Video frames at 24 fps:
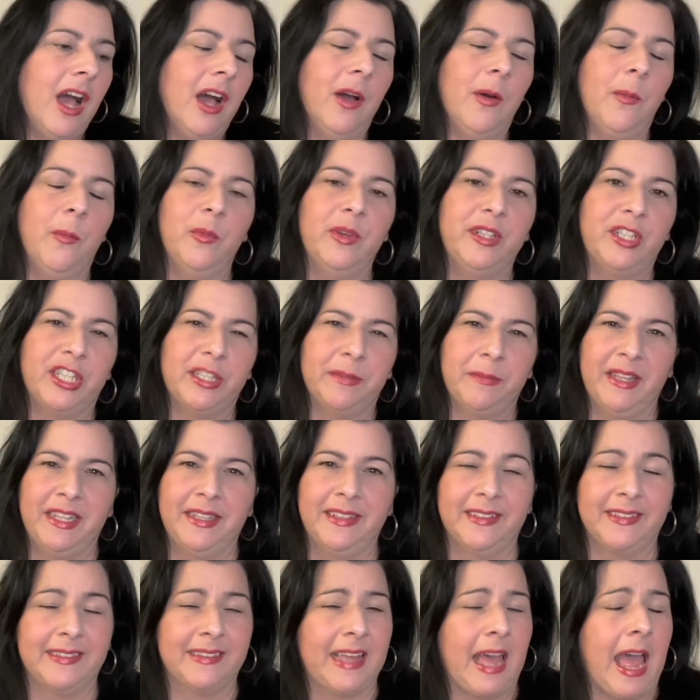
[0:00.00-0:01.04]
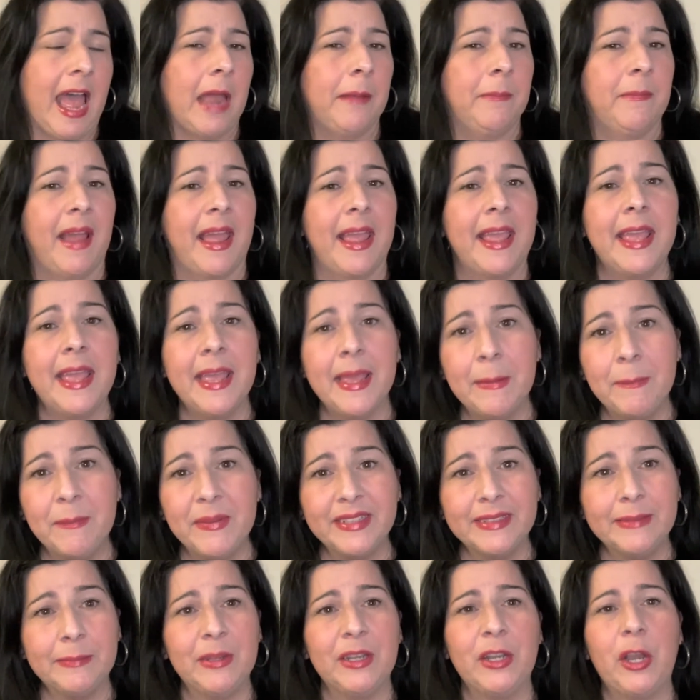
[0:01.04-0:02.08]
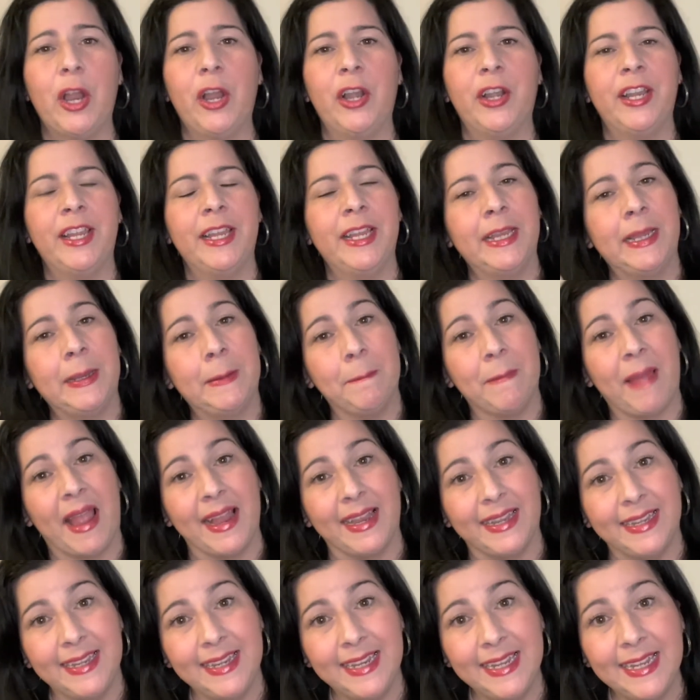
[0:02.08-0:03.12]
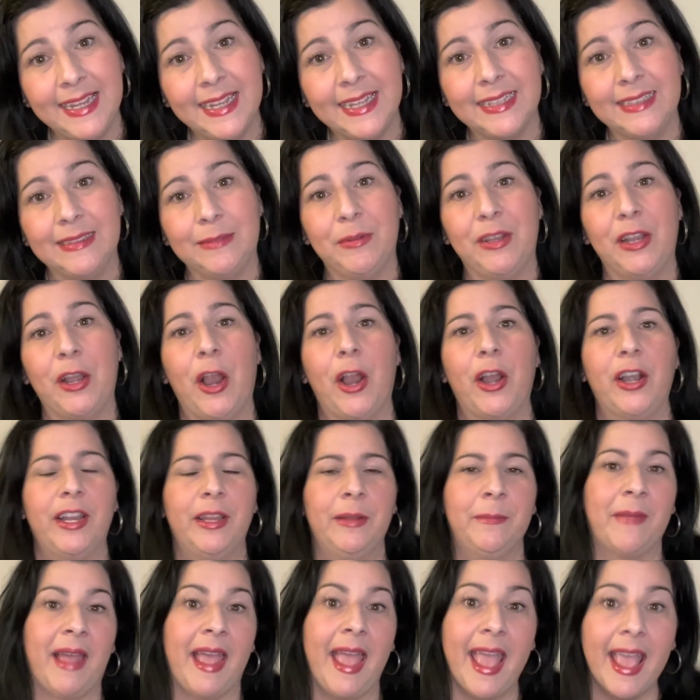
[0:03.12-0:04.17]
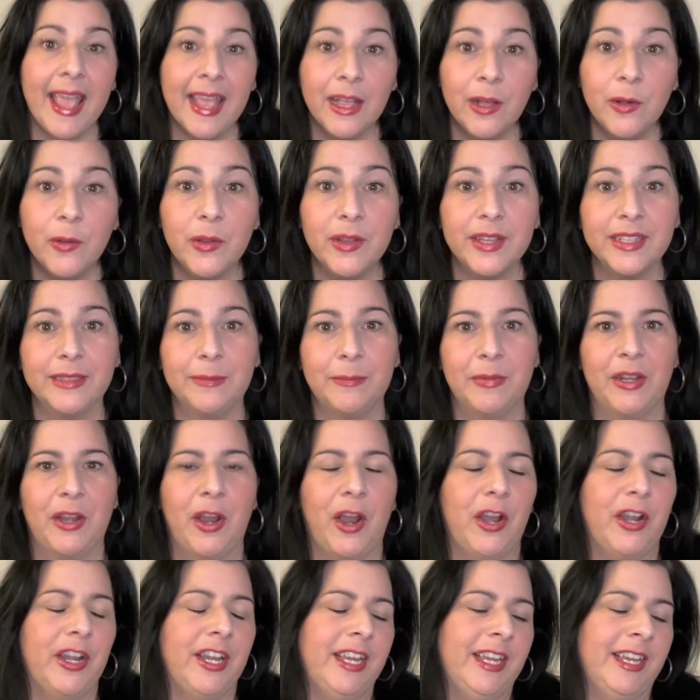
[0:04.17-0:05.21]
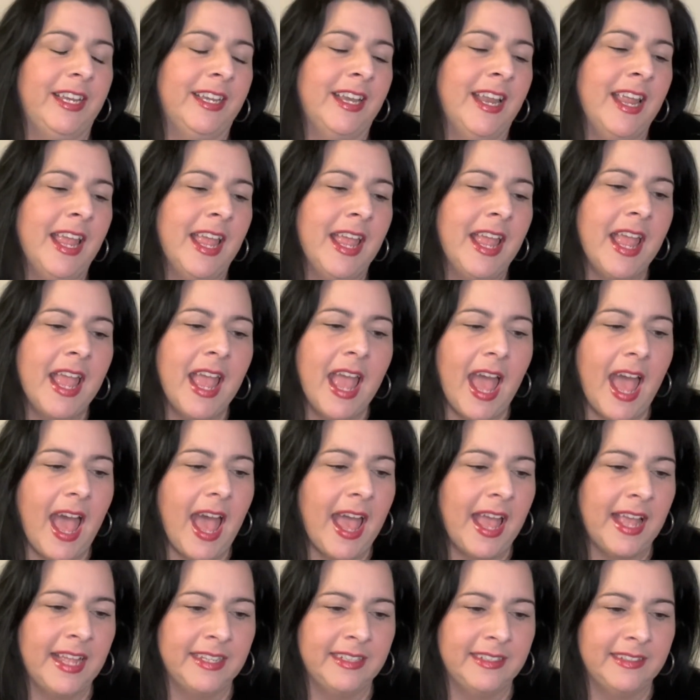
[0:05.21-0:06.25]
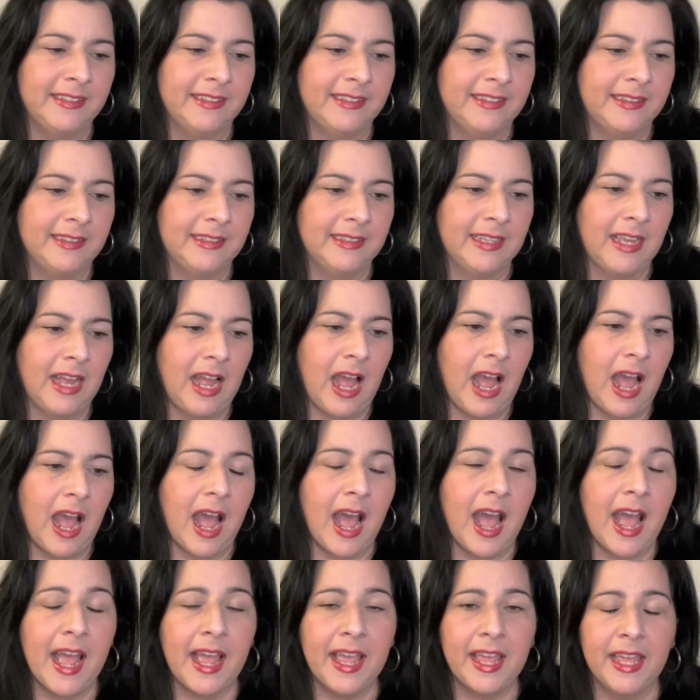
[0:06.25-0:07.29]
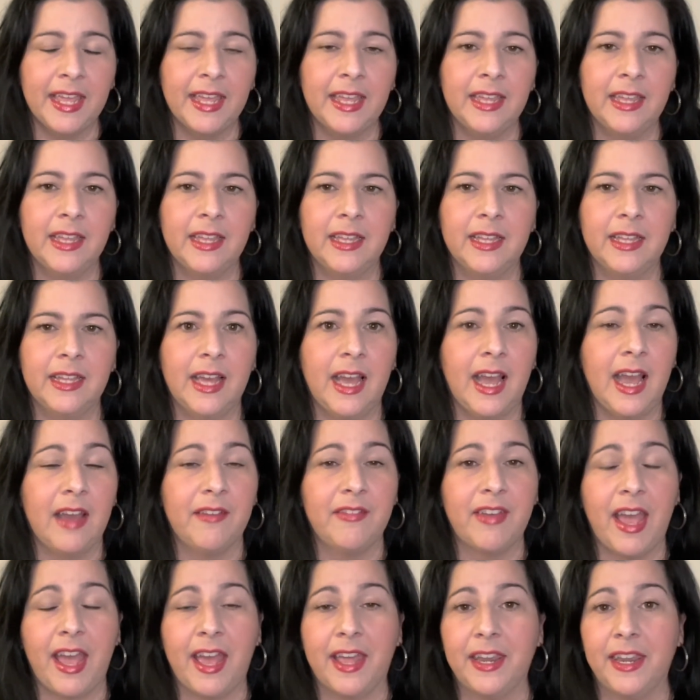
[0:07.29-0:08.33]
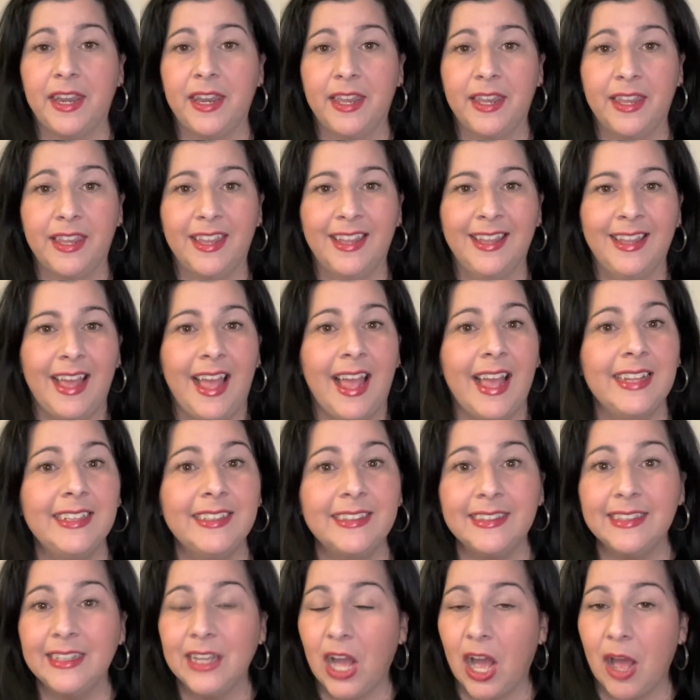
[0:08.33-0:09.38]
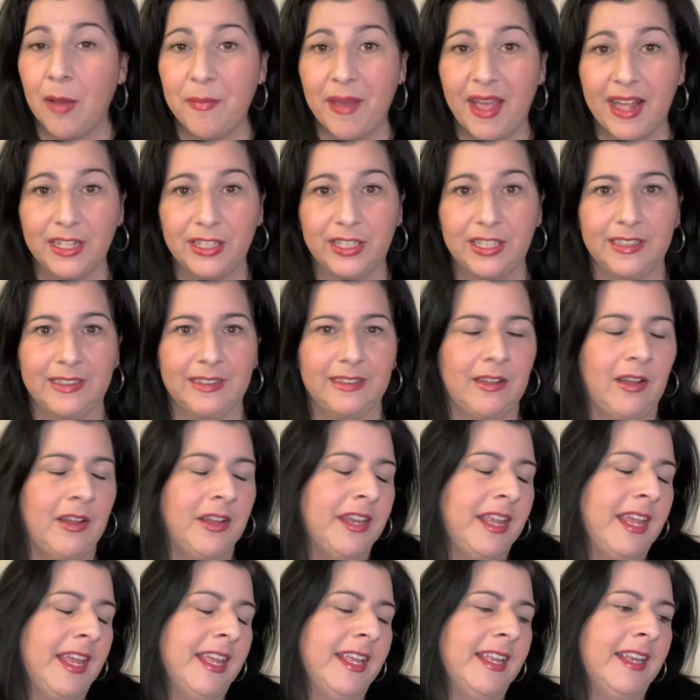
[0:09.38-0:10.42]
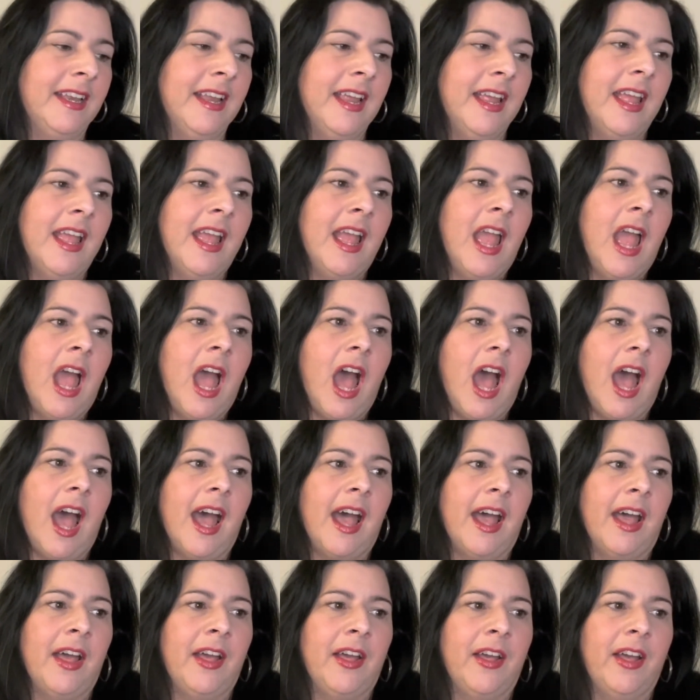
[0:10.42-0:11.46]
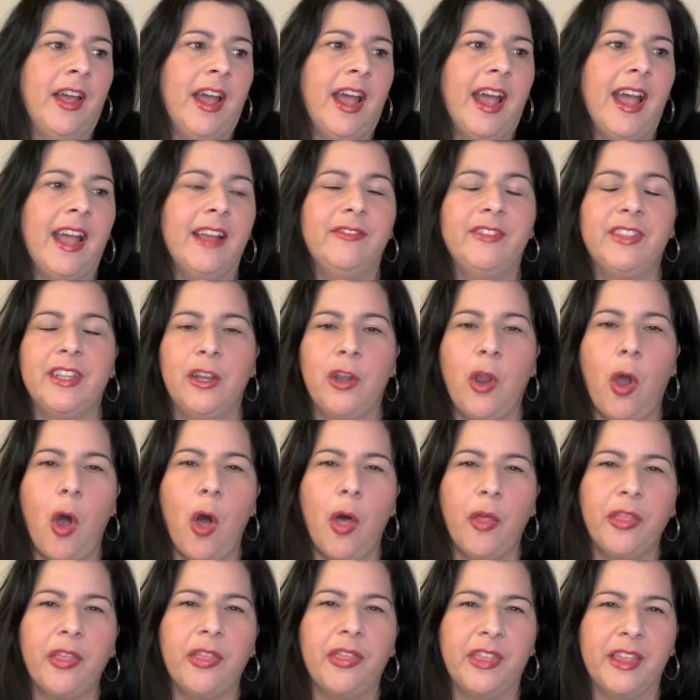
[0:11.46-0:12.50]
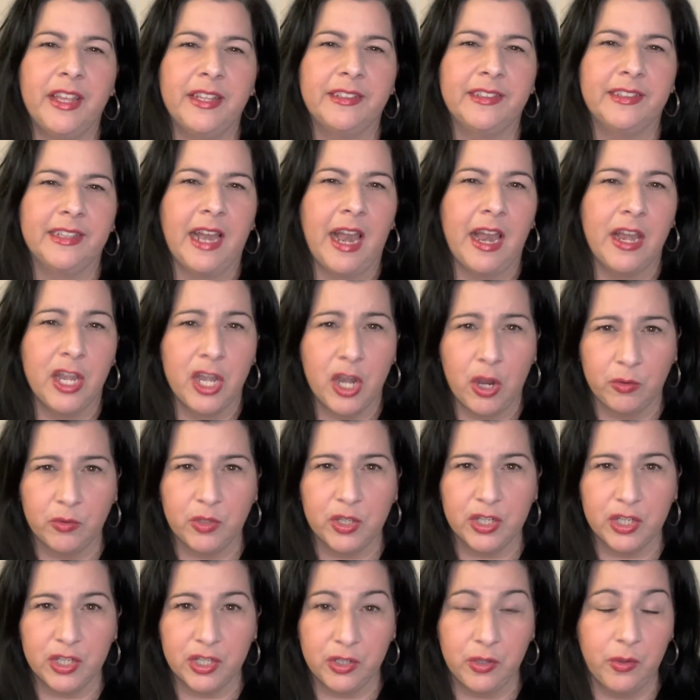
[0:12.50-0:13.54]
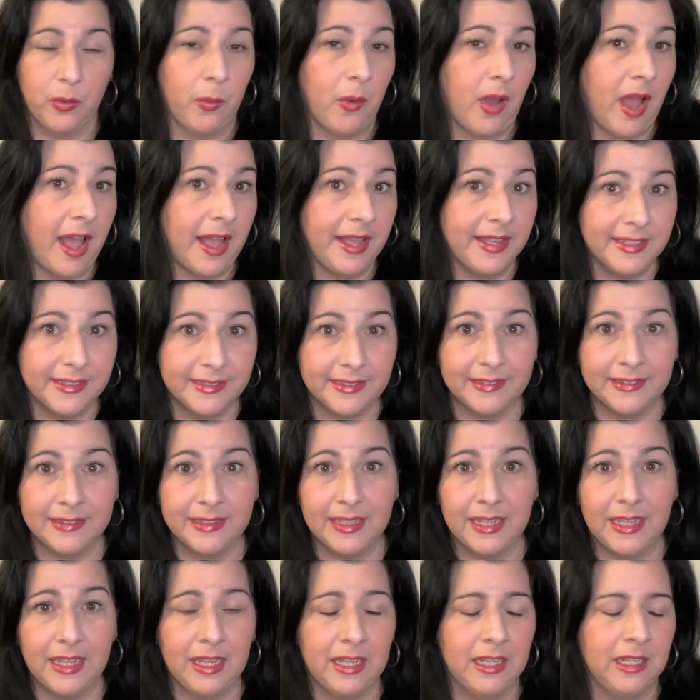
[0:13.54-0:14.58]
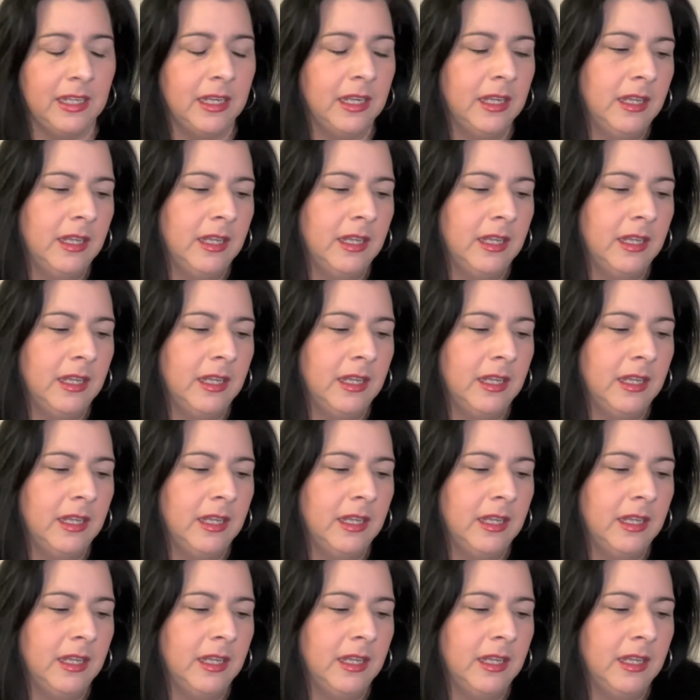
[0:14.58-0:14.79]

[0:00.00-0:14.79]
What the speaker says: which means that my hip has been hurting, my knee has been hurting, my ankle has been hurting, and I have had icy hot patches on it. I've done all the things that I know to do. Ice it,